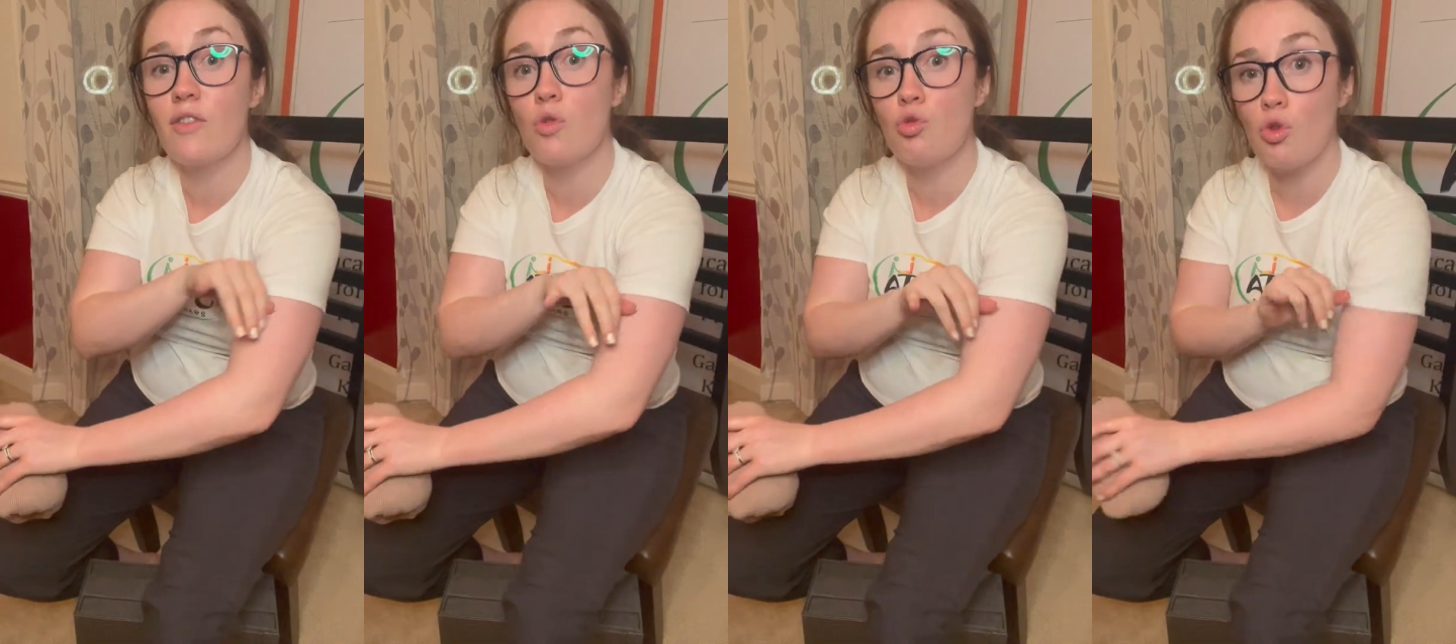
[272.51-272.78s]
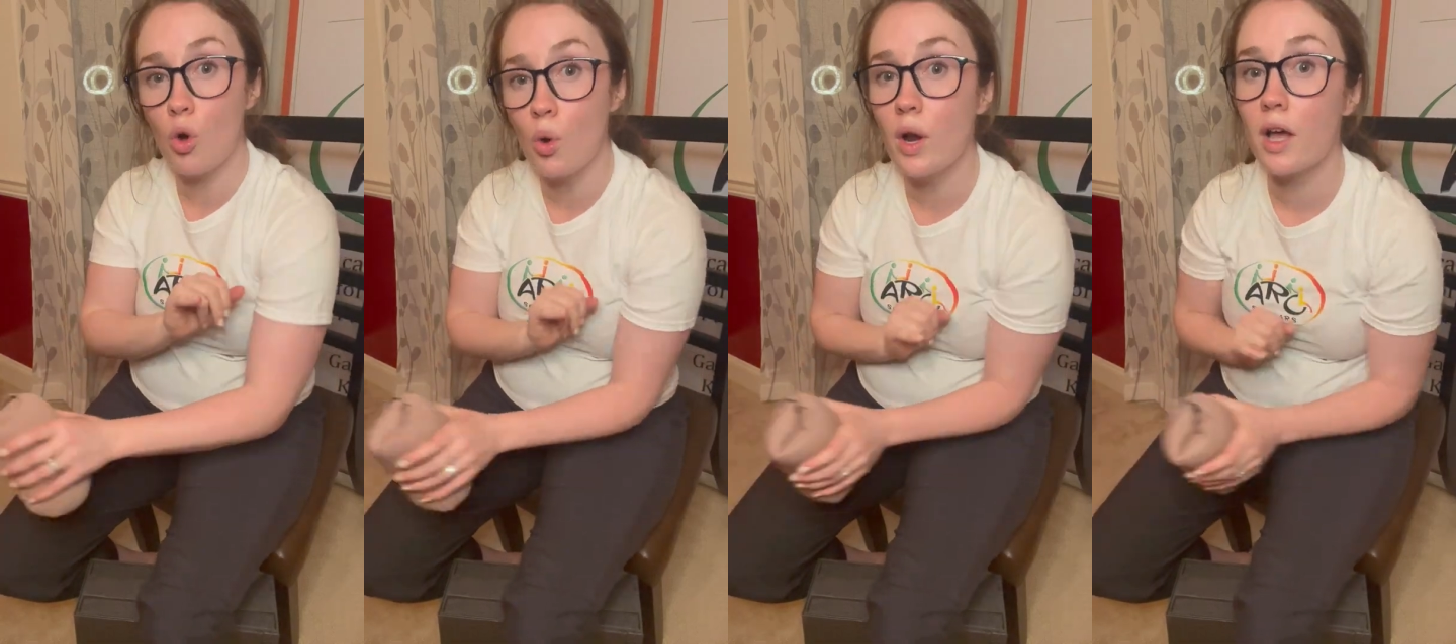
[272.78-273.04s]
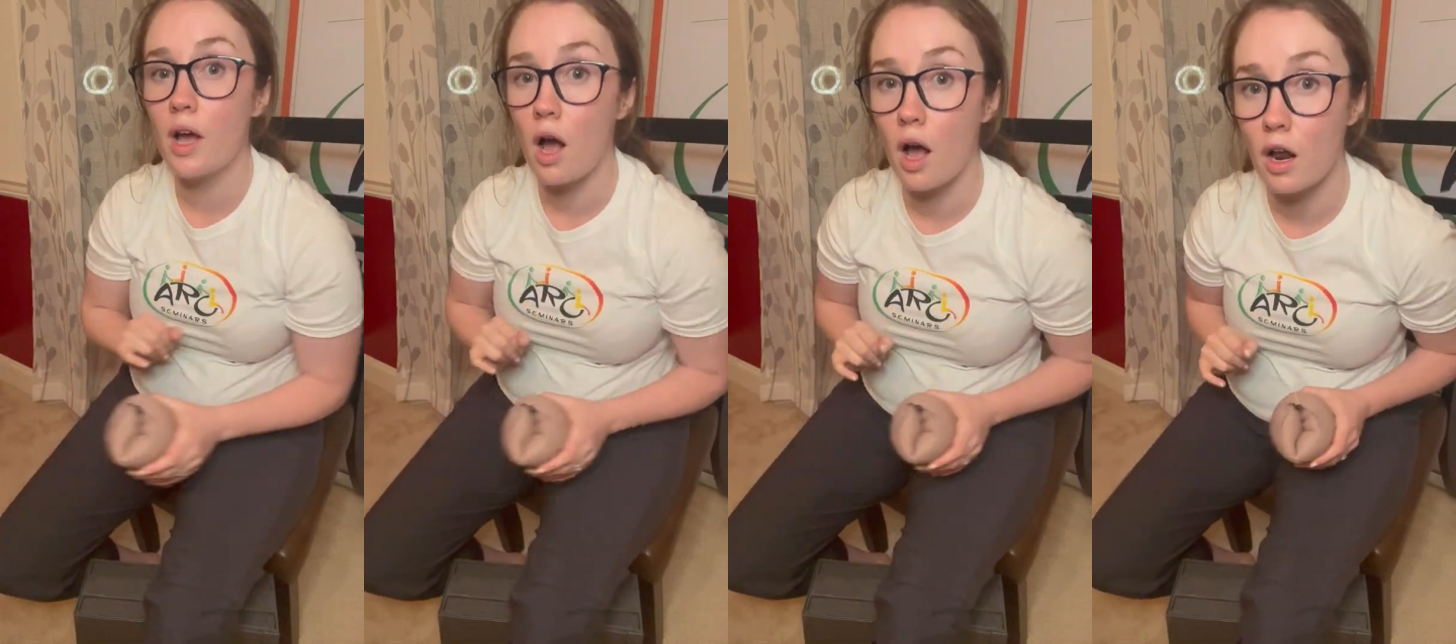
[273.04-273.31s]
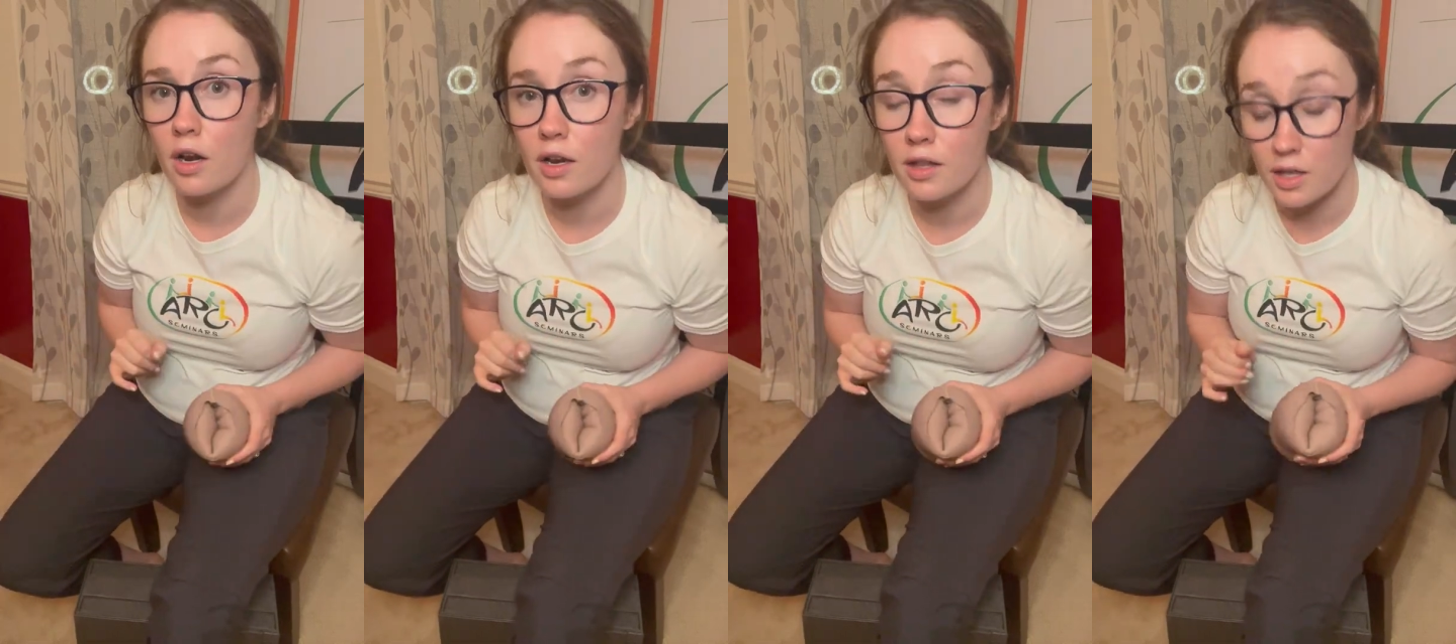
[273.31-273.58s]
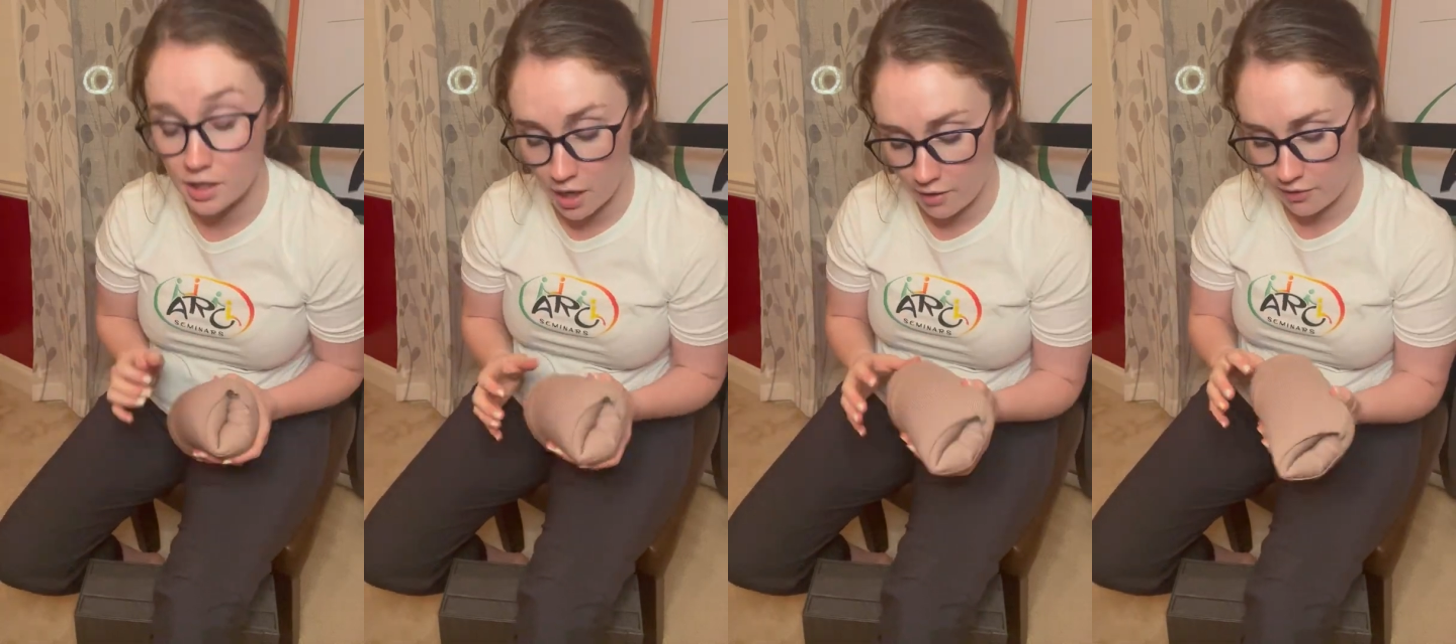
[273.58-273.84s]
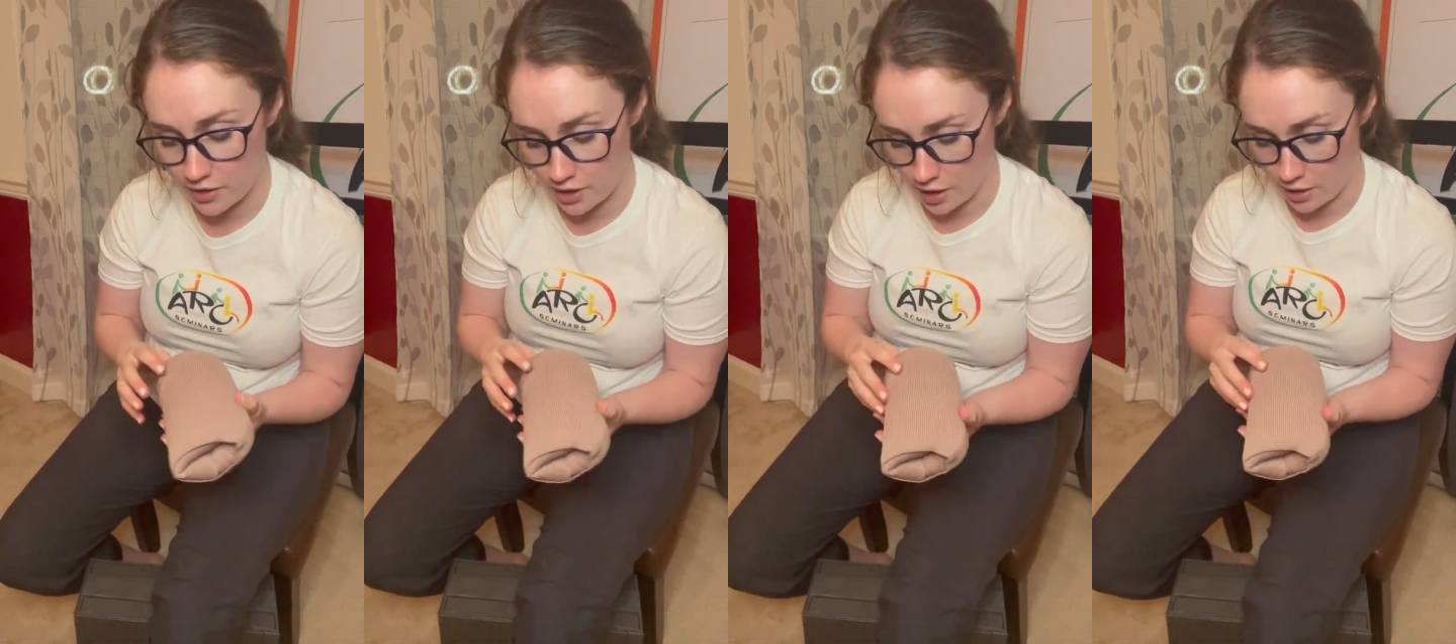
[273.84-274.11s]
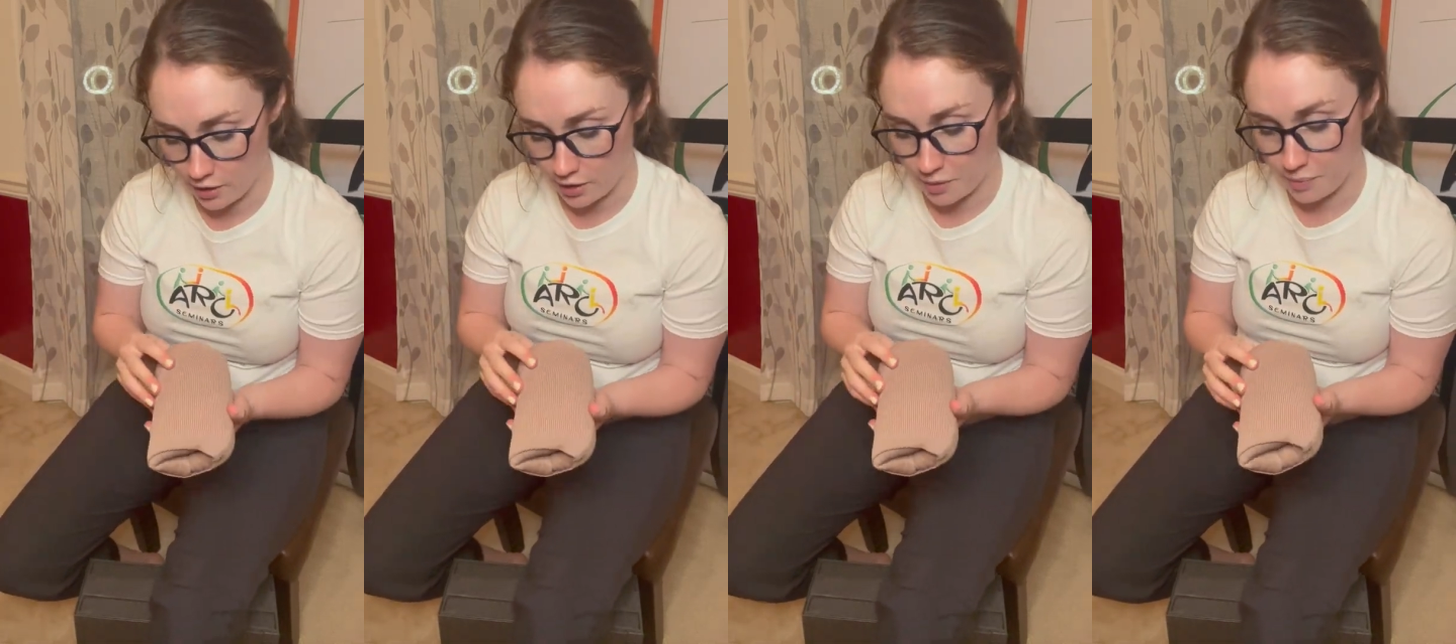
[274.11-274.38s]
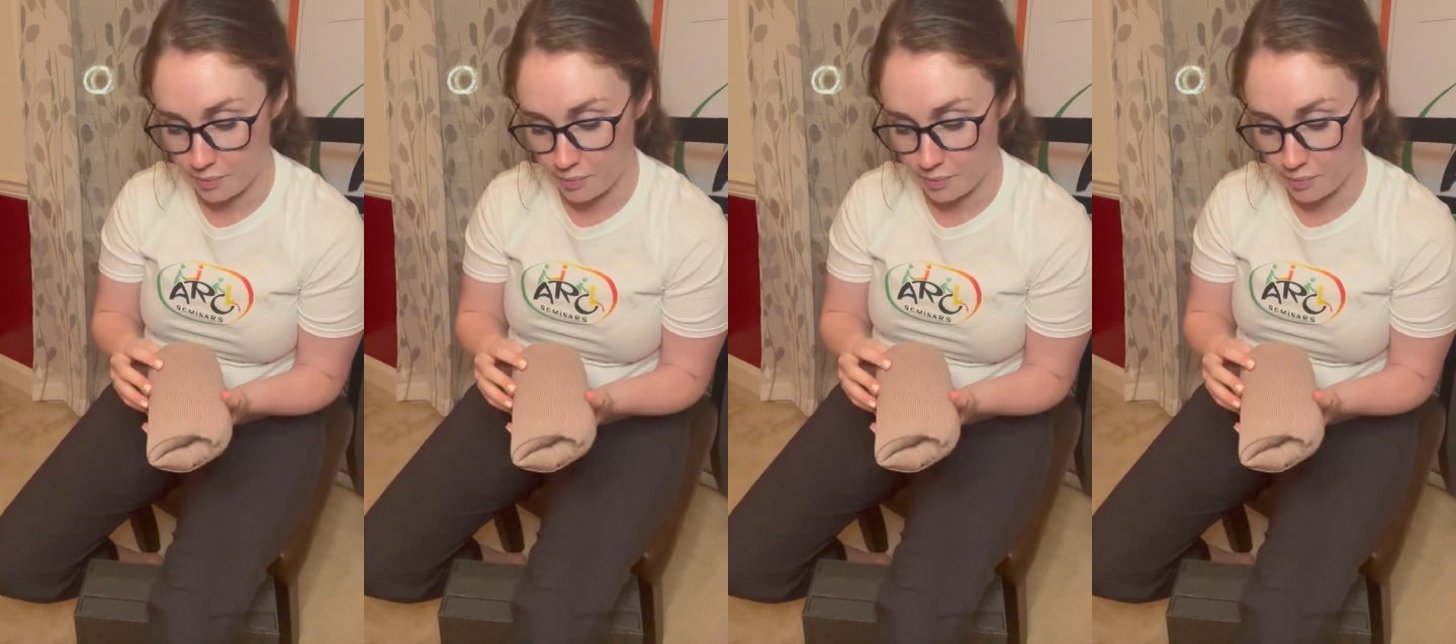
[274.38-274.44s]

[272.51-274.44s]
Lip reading: rolling on the Doff'N'Donner.